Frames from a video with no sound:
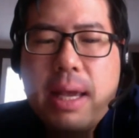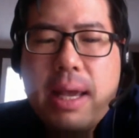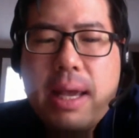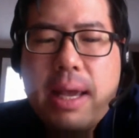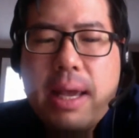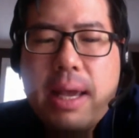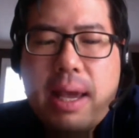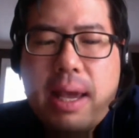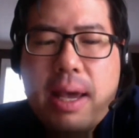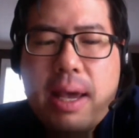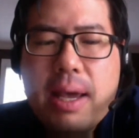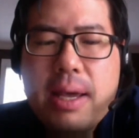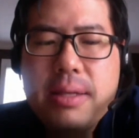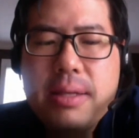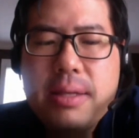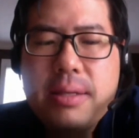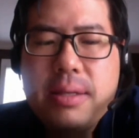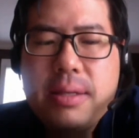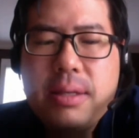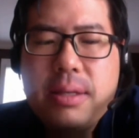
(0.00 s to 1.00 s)

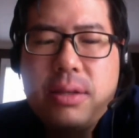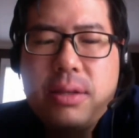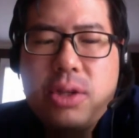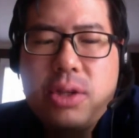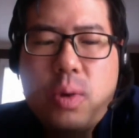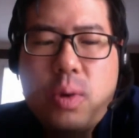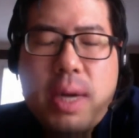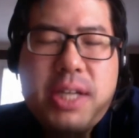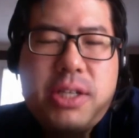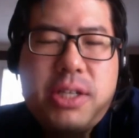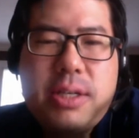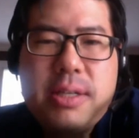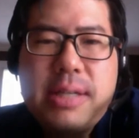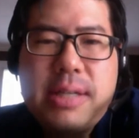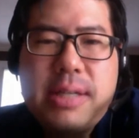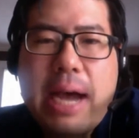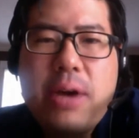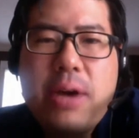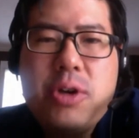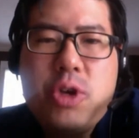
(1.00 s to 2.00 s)
the question is,
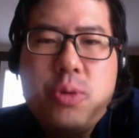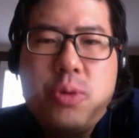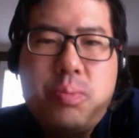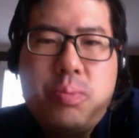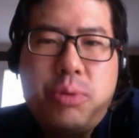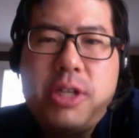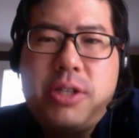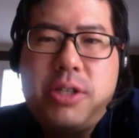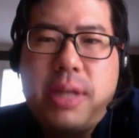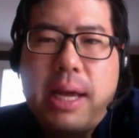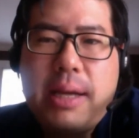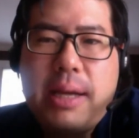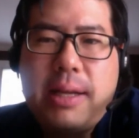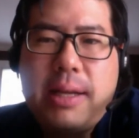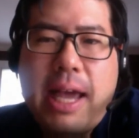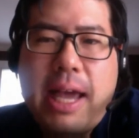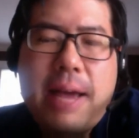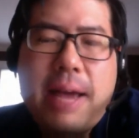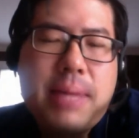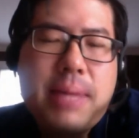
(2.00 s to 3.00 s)
how do you bridge that
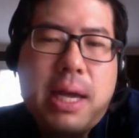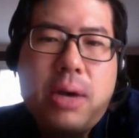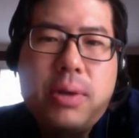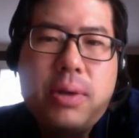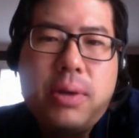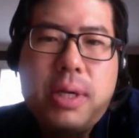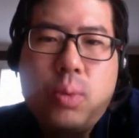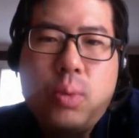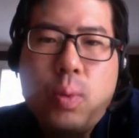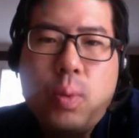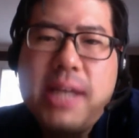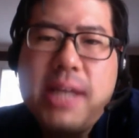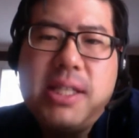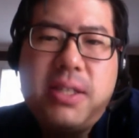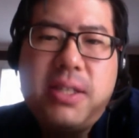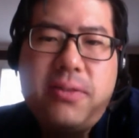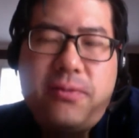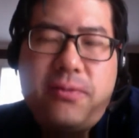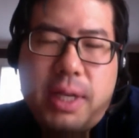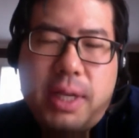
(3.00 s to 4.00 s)
gap? Now, in
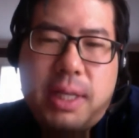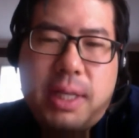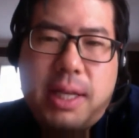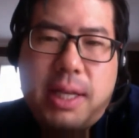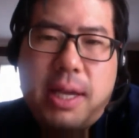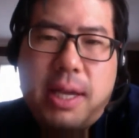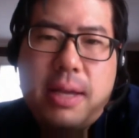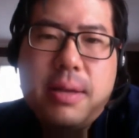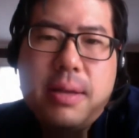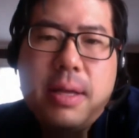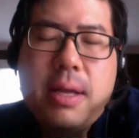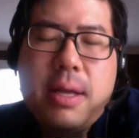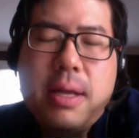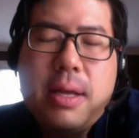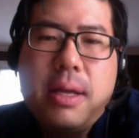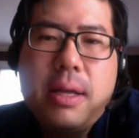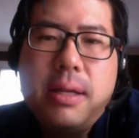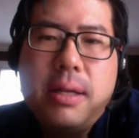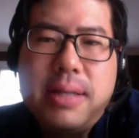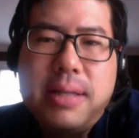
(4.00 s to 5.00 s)
West Philly,
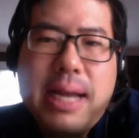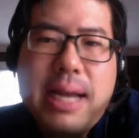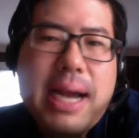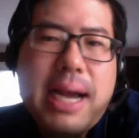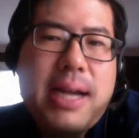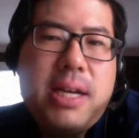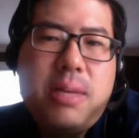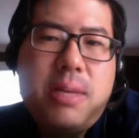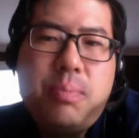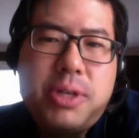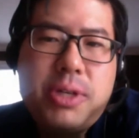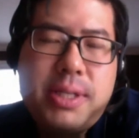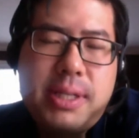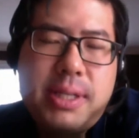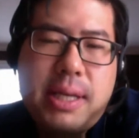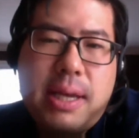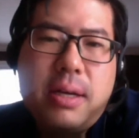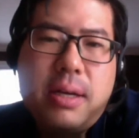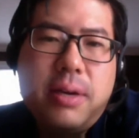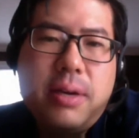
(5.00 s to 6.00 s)

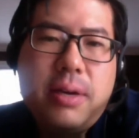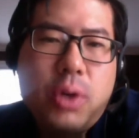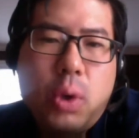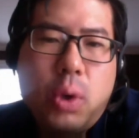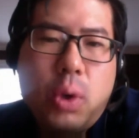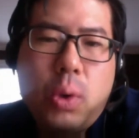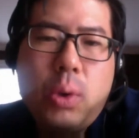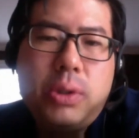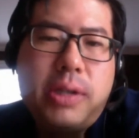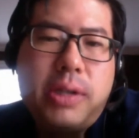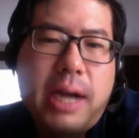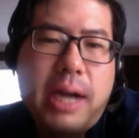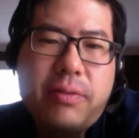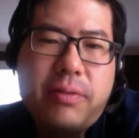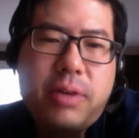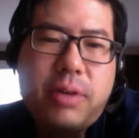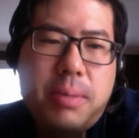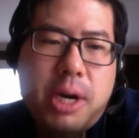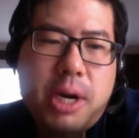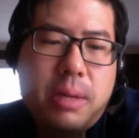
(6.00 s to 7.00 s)
90% of the older
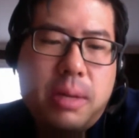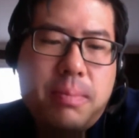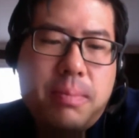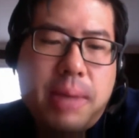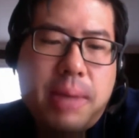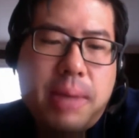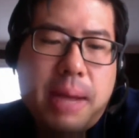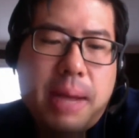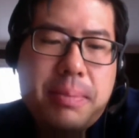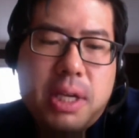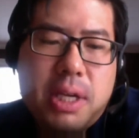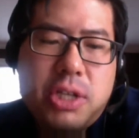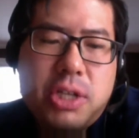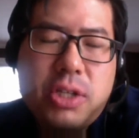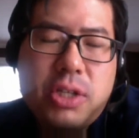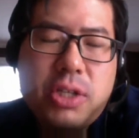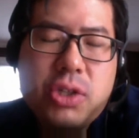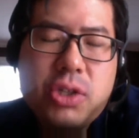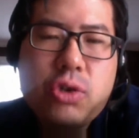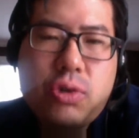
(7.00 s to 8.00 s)
African American
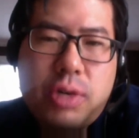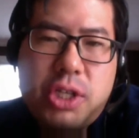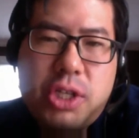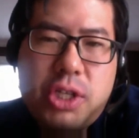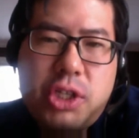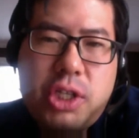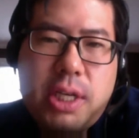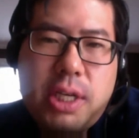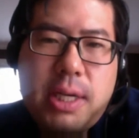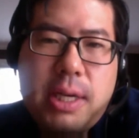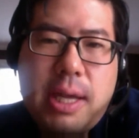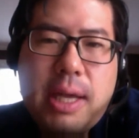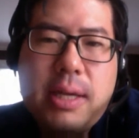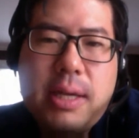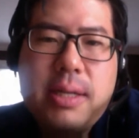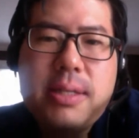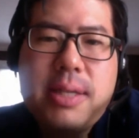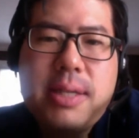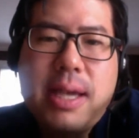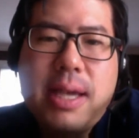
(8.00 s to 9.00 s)
population is Christian
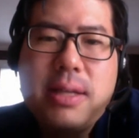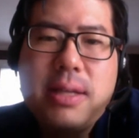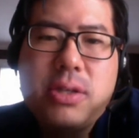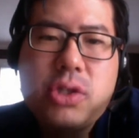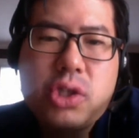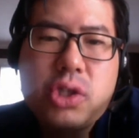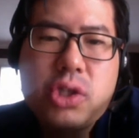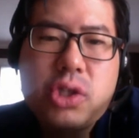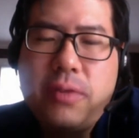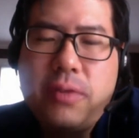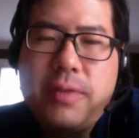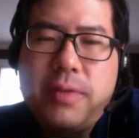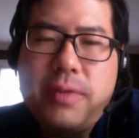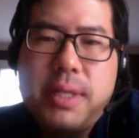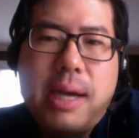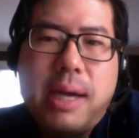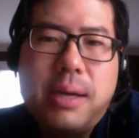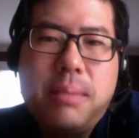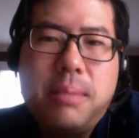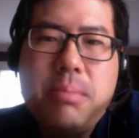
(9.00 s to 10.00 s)
and attends
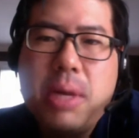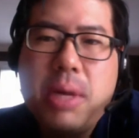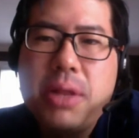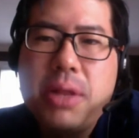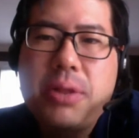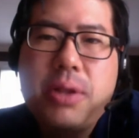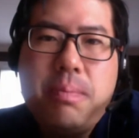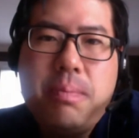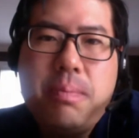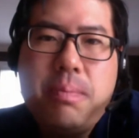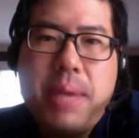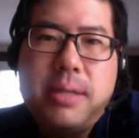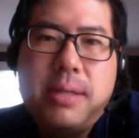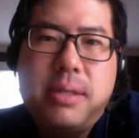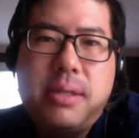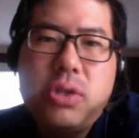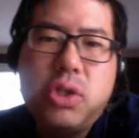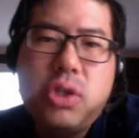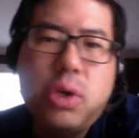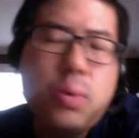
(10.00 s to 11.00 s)
service on a monthly
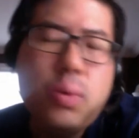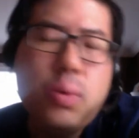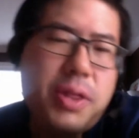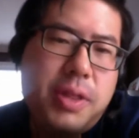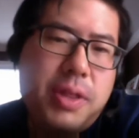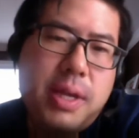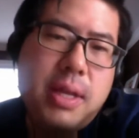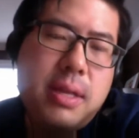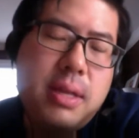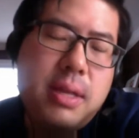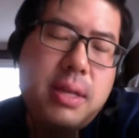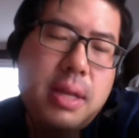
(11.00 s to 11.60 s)
basis. So within